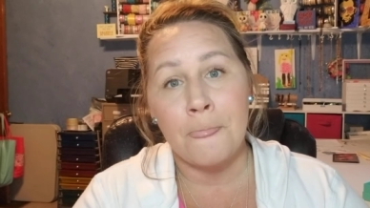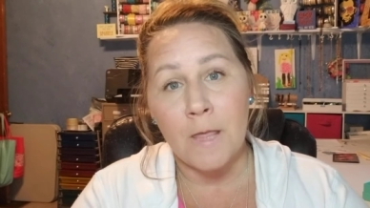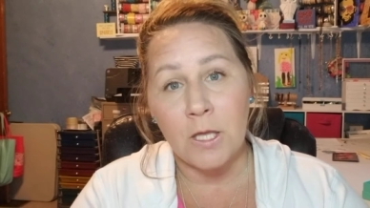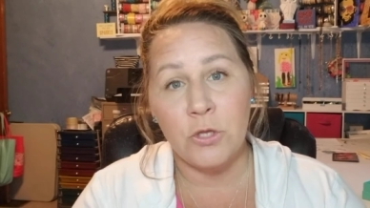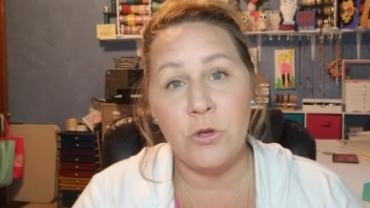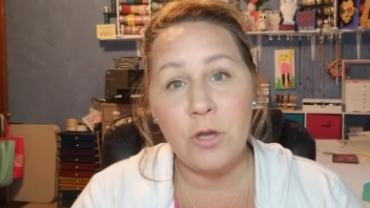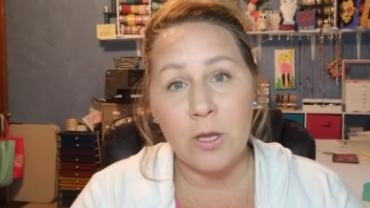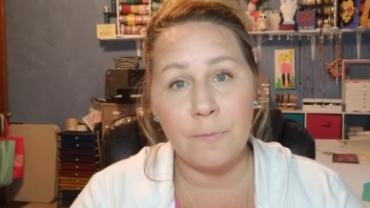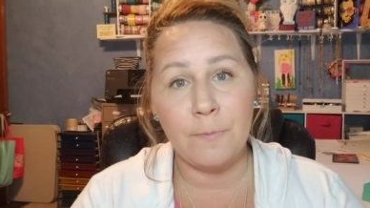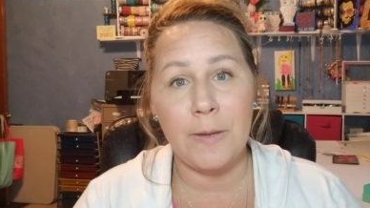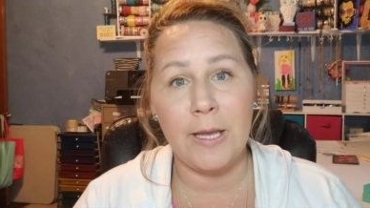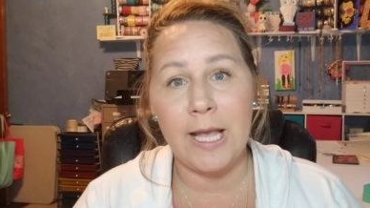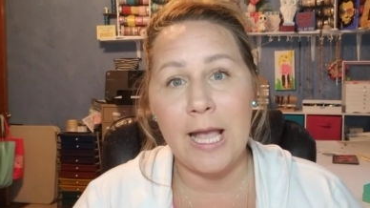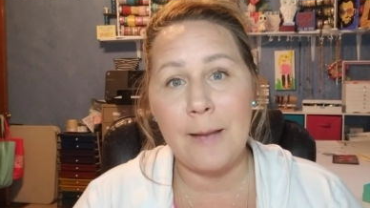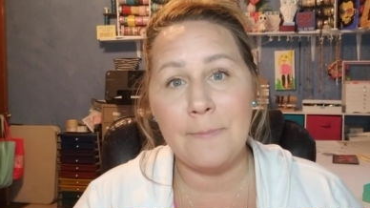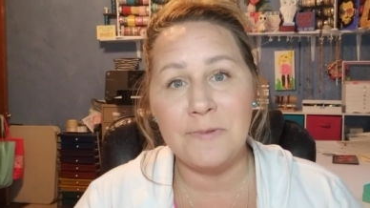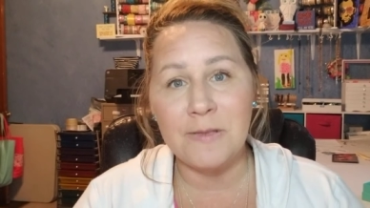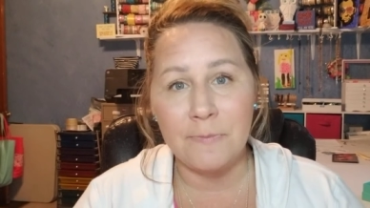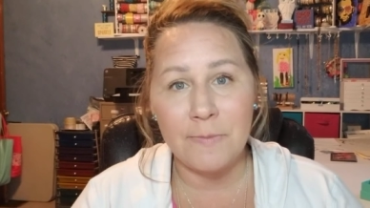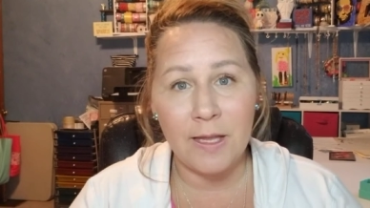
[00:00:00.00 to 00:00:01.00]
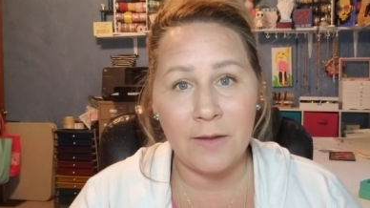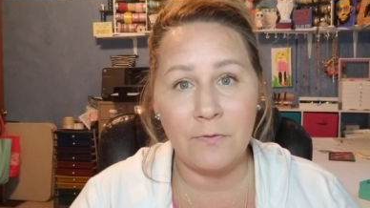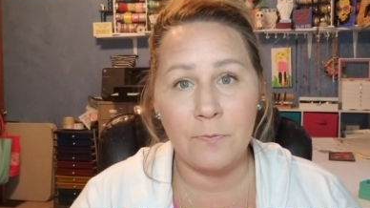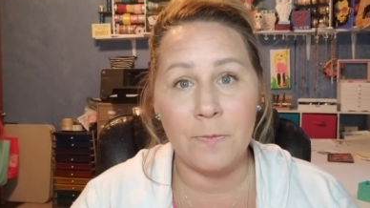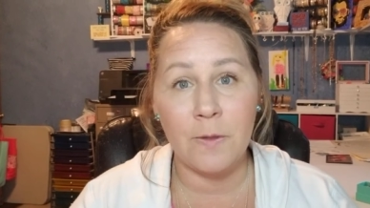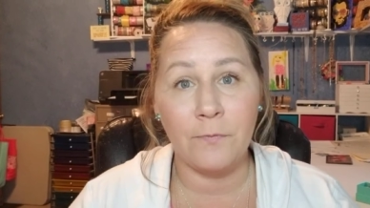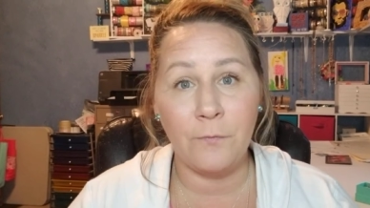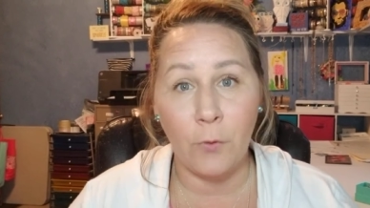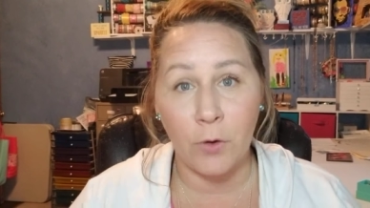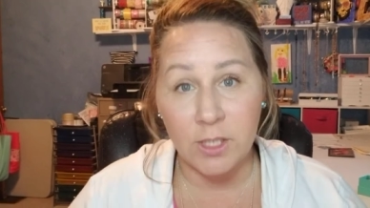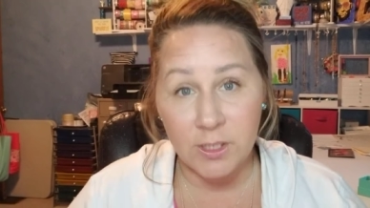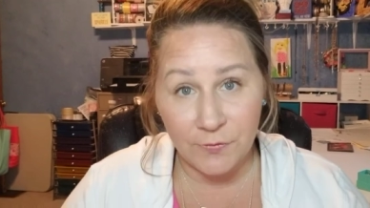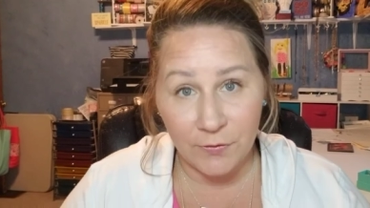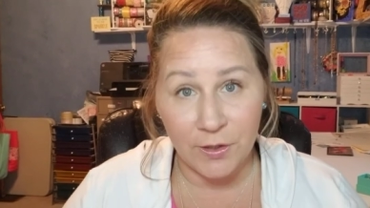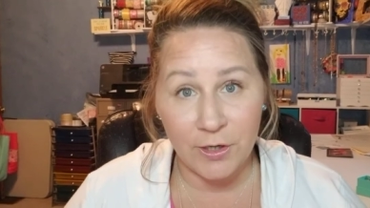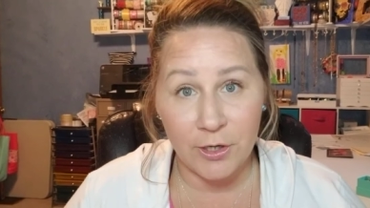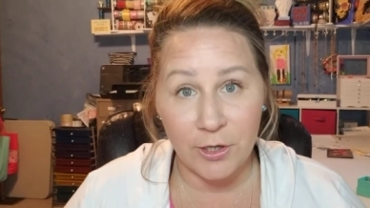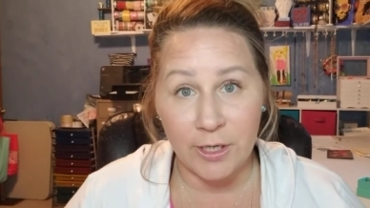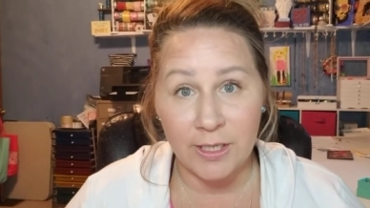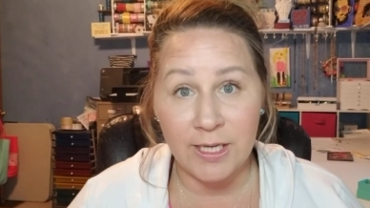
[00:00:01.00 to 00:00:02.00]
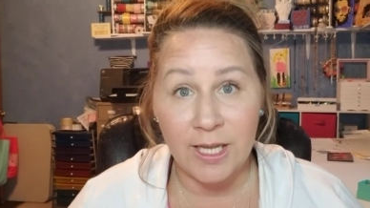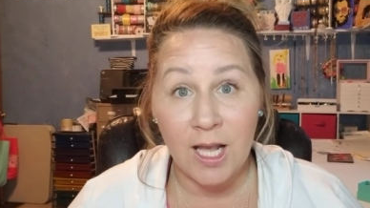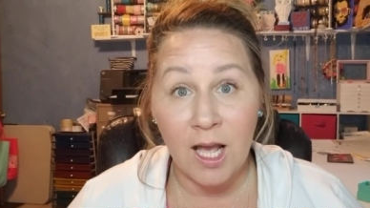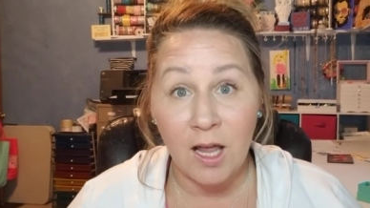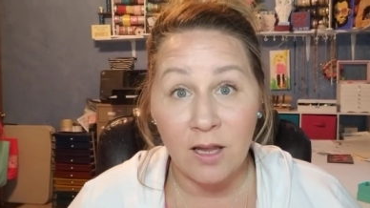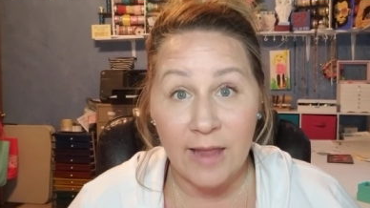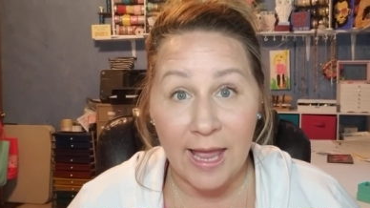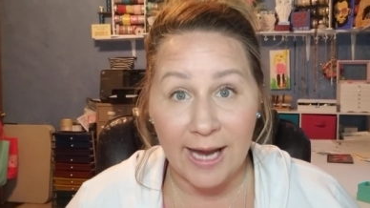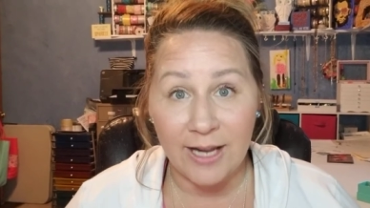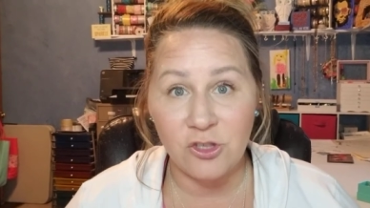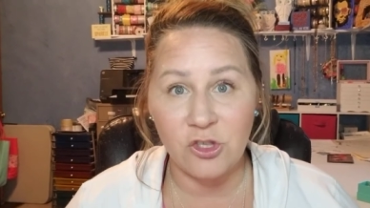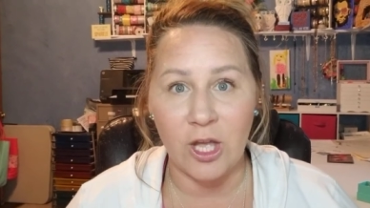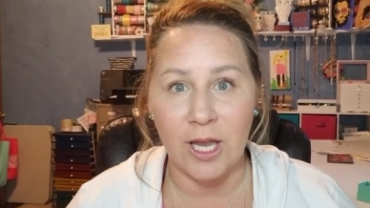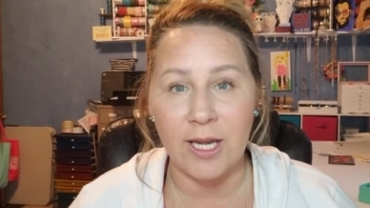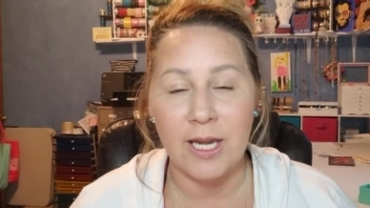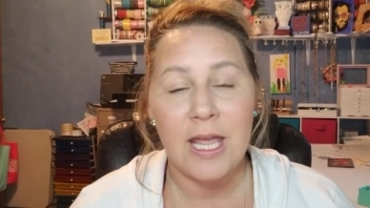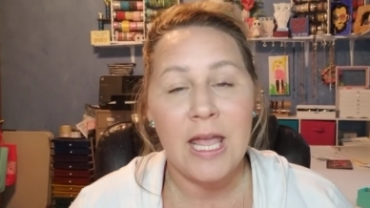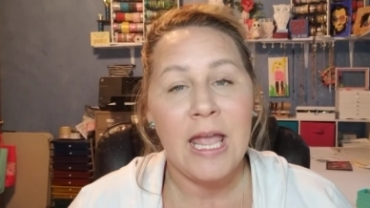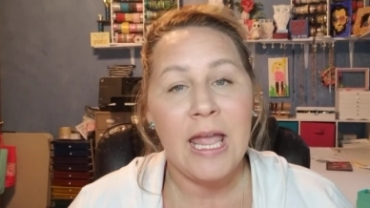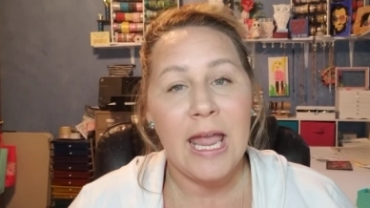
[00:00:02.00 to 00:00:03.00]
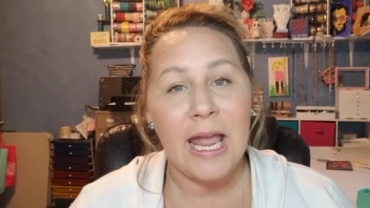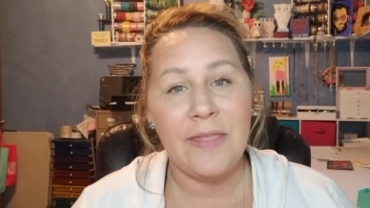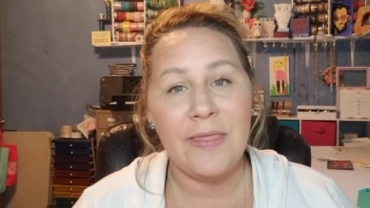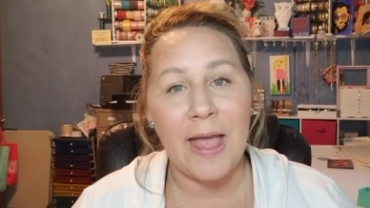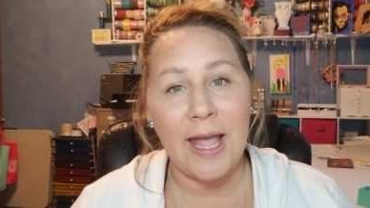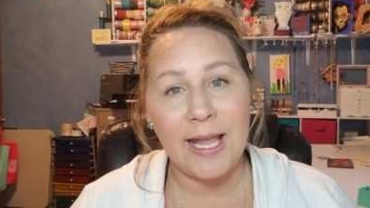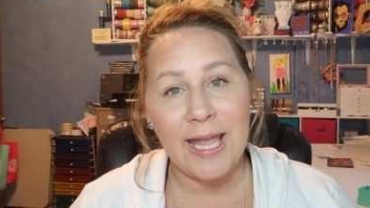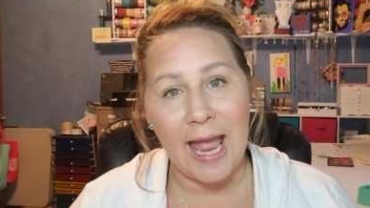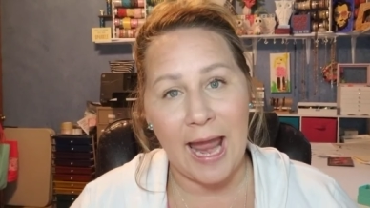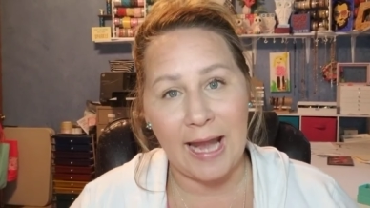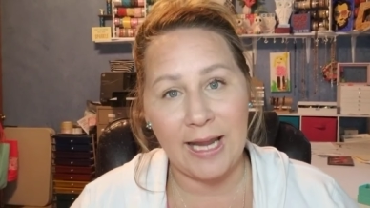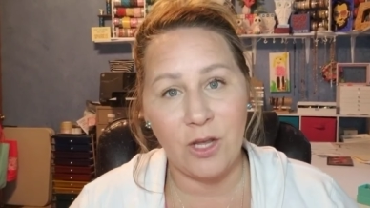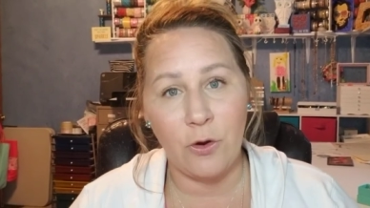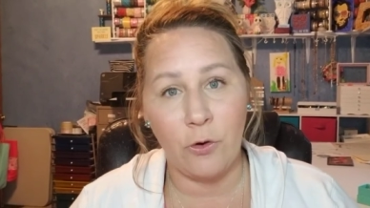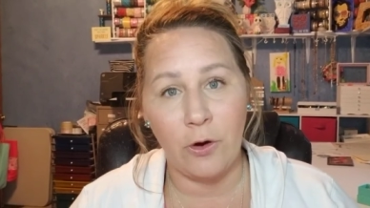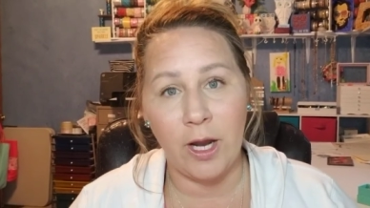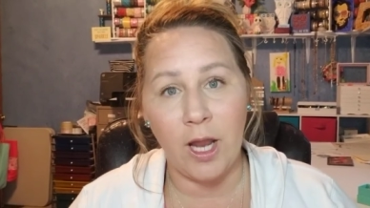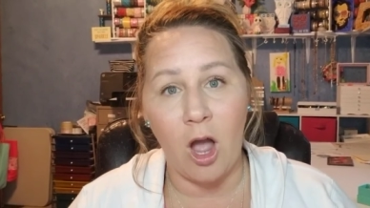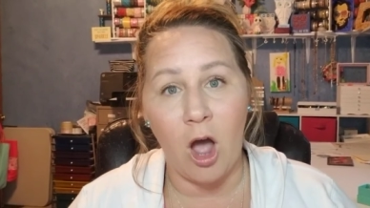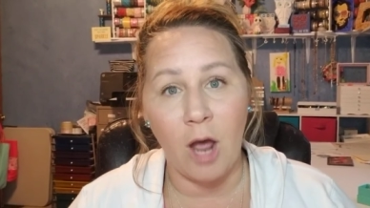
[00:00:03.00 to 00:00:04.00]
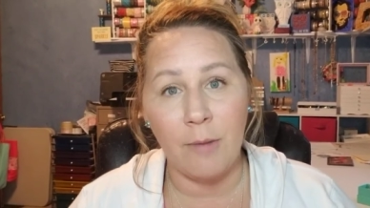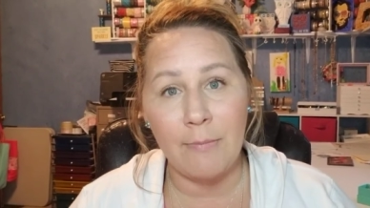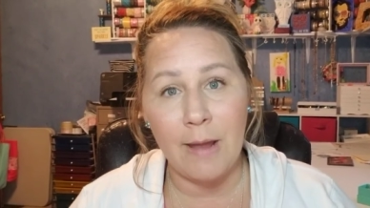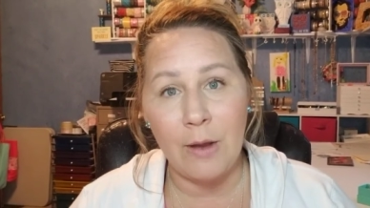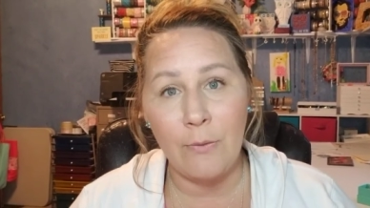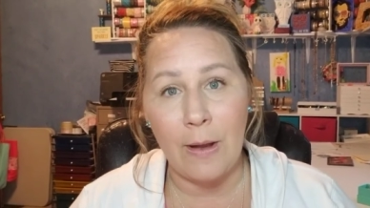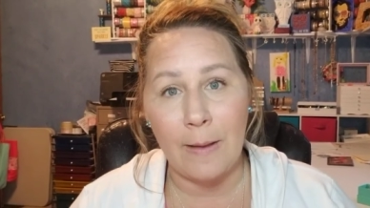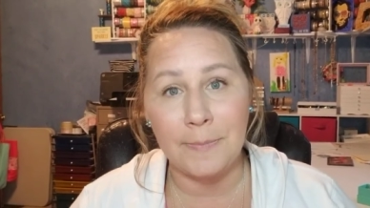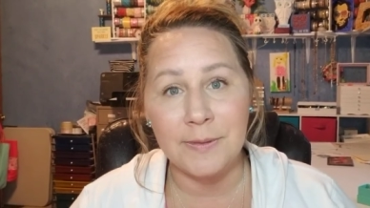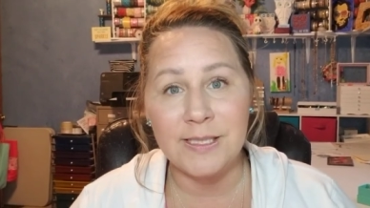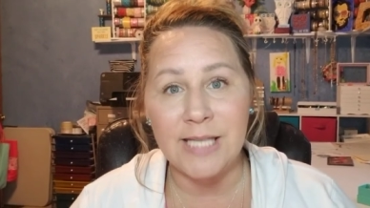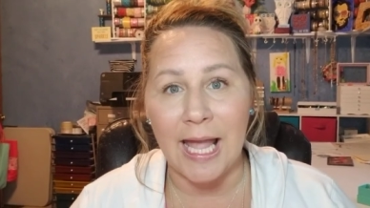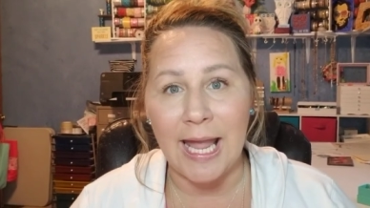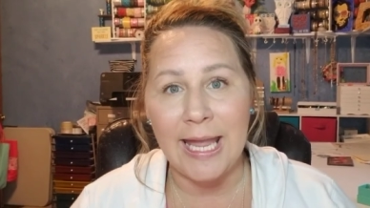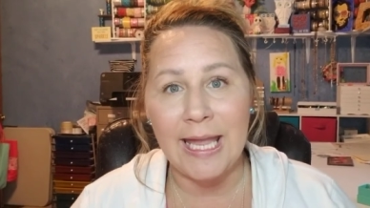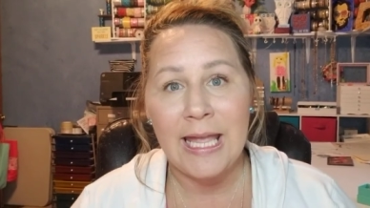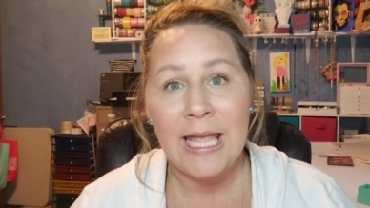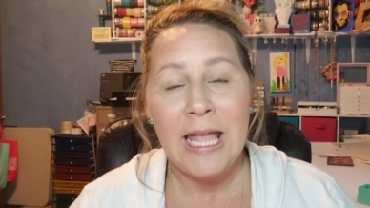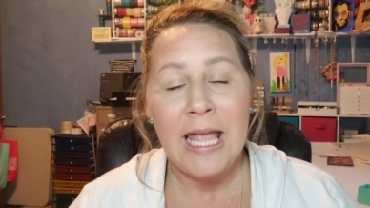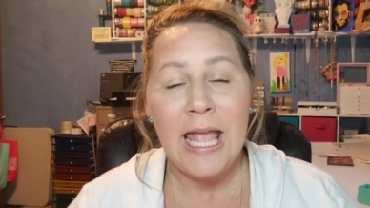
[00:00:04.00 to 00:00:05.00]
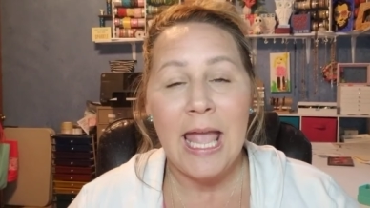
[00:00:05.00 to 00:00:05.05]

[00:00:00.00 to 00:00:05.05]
You can pick up something from the Force for Good collection in that category on my website,